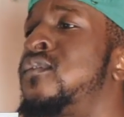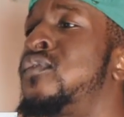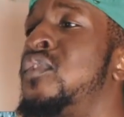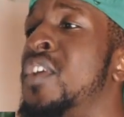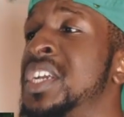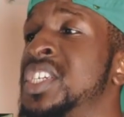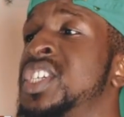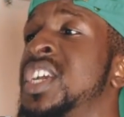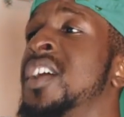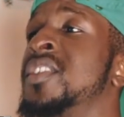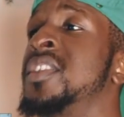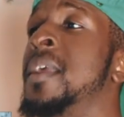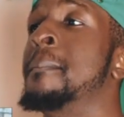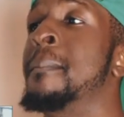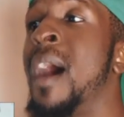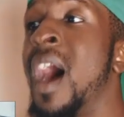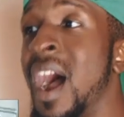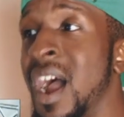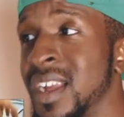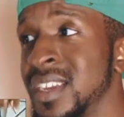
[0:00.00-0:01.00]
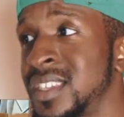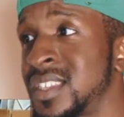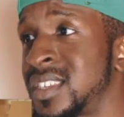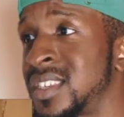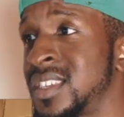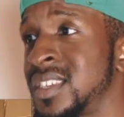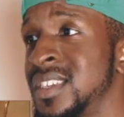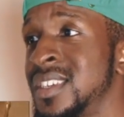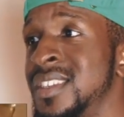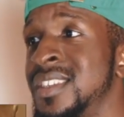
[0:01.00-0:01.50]
fresh out the
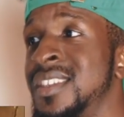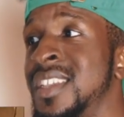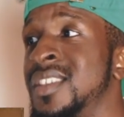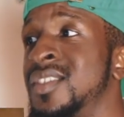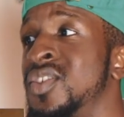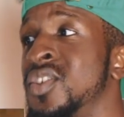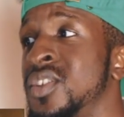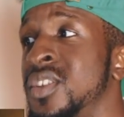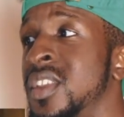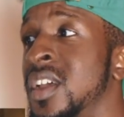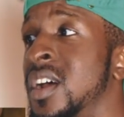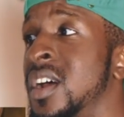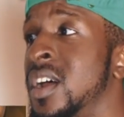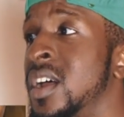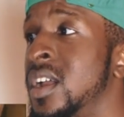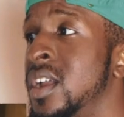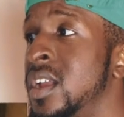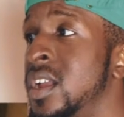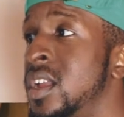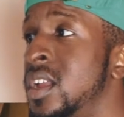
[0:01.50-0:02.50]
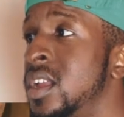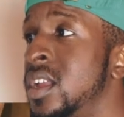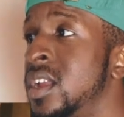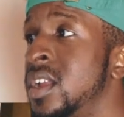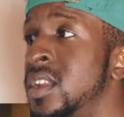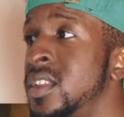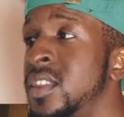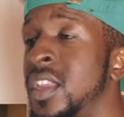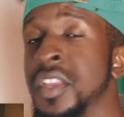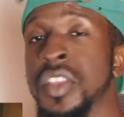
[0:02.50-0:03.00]
box. They took the
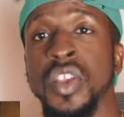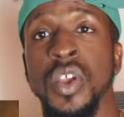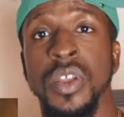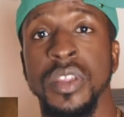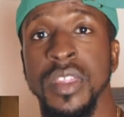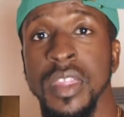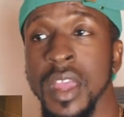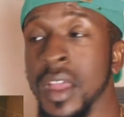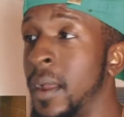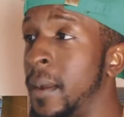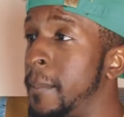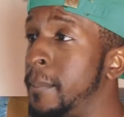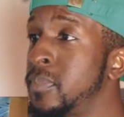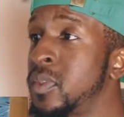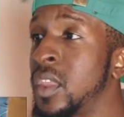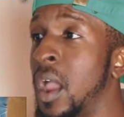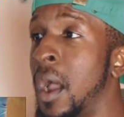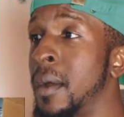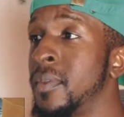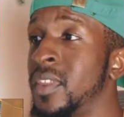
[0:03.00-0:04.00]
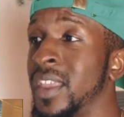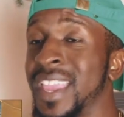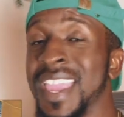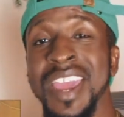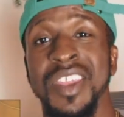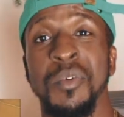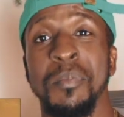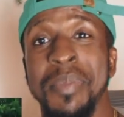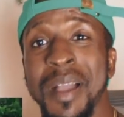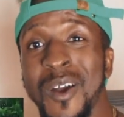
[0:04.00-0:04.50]

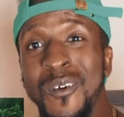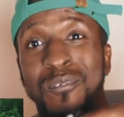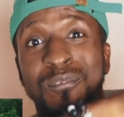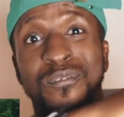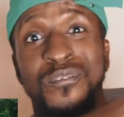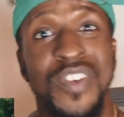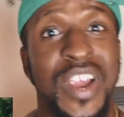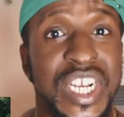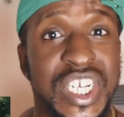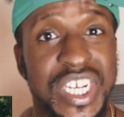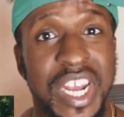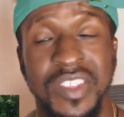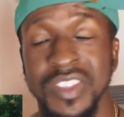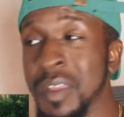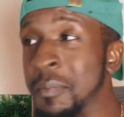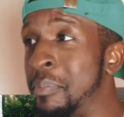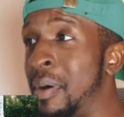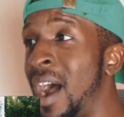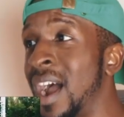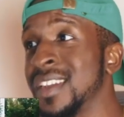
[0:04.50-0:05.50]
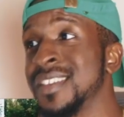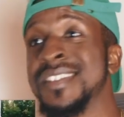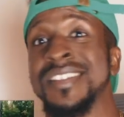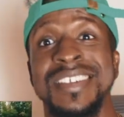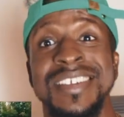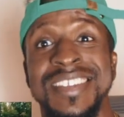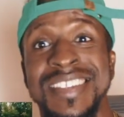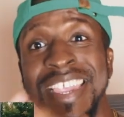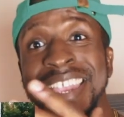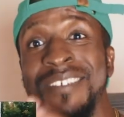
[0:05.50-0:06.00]
kettlebell fresh out the box.
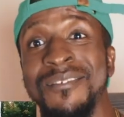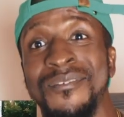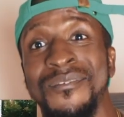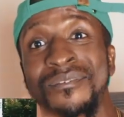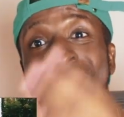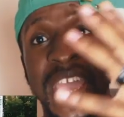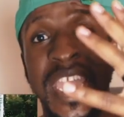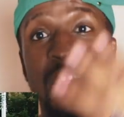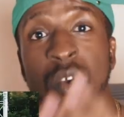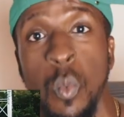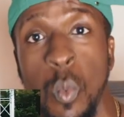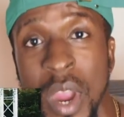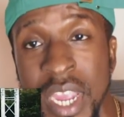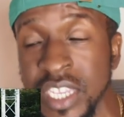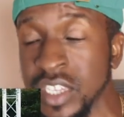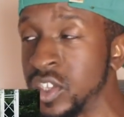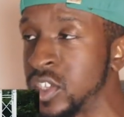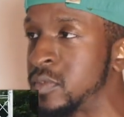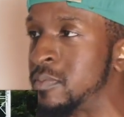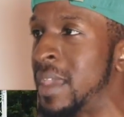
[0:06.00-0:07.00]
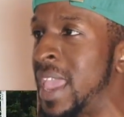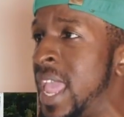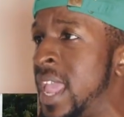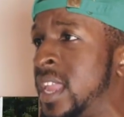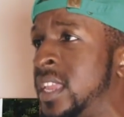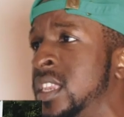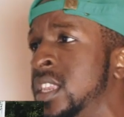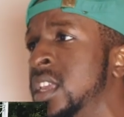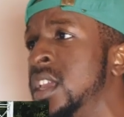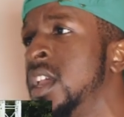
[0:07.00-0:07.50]
These ain't fake weights,
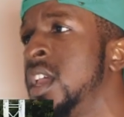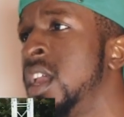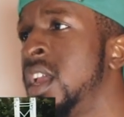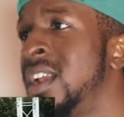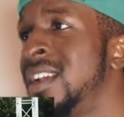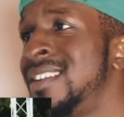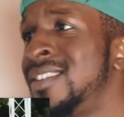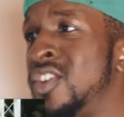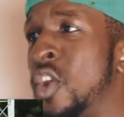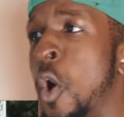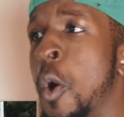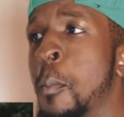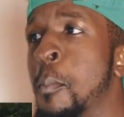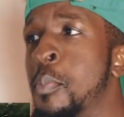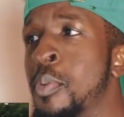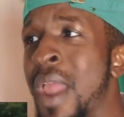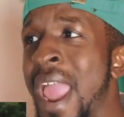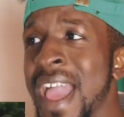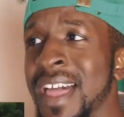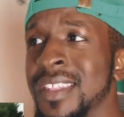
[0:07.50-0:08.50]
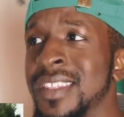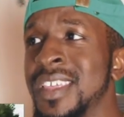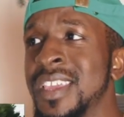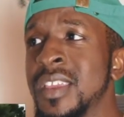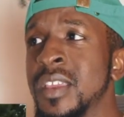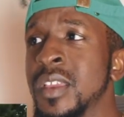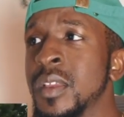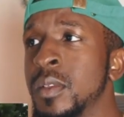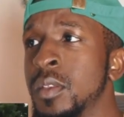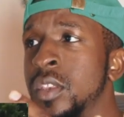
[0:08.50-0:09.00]
man. No
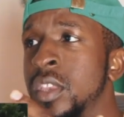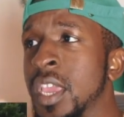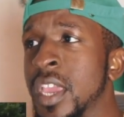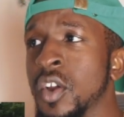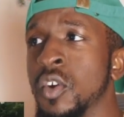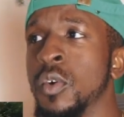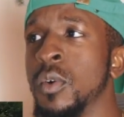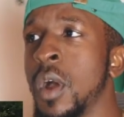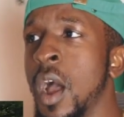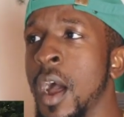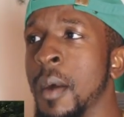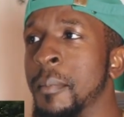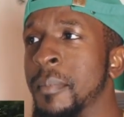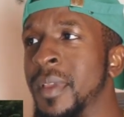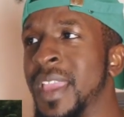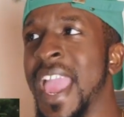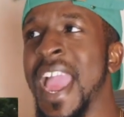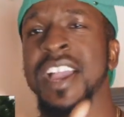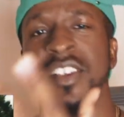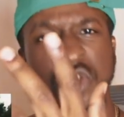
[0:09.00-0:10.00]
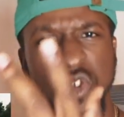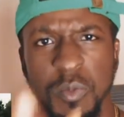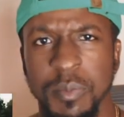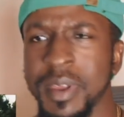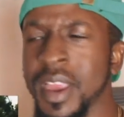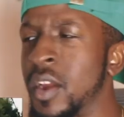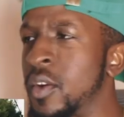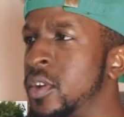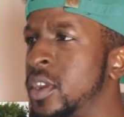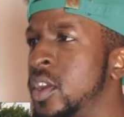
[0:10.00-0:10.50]
Bradley Dingle,
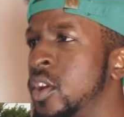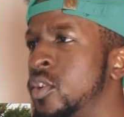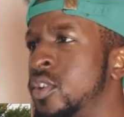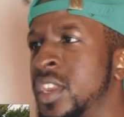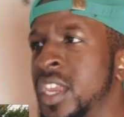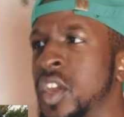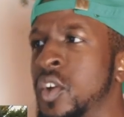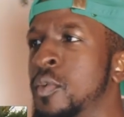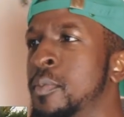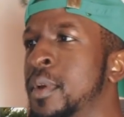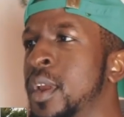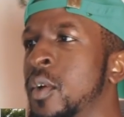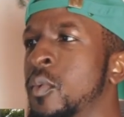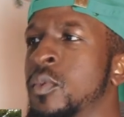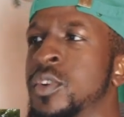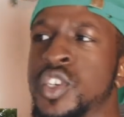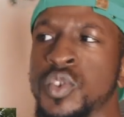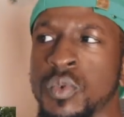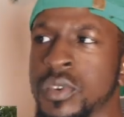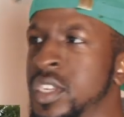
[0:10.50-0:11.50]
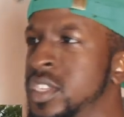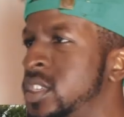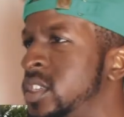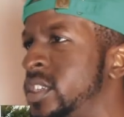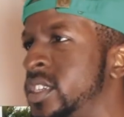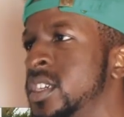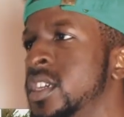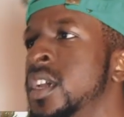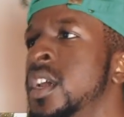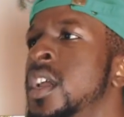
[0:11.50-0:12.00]
Castleberry or Dingleberry. Which one is
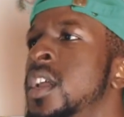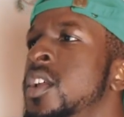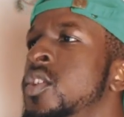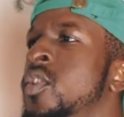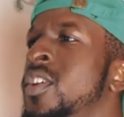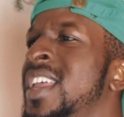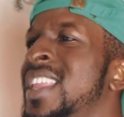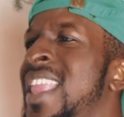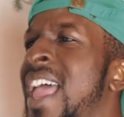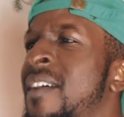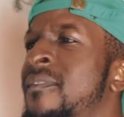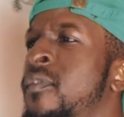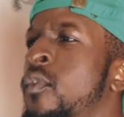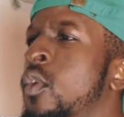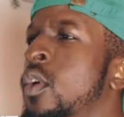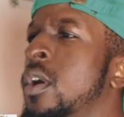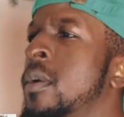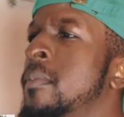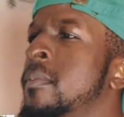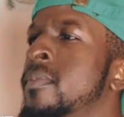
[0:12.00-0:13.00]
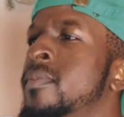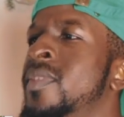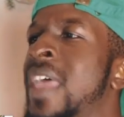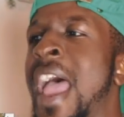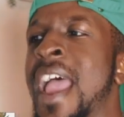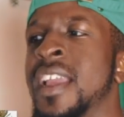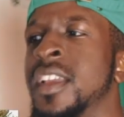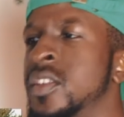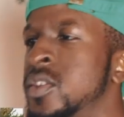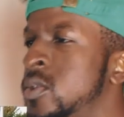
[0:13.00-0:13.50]
it? Look at that form.
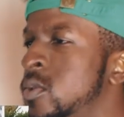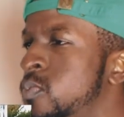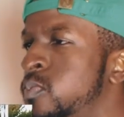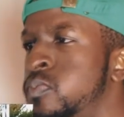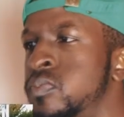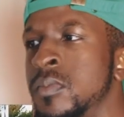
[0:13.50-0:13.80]
That is,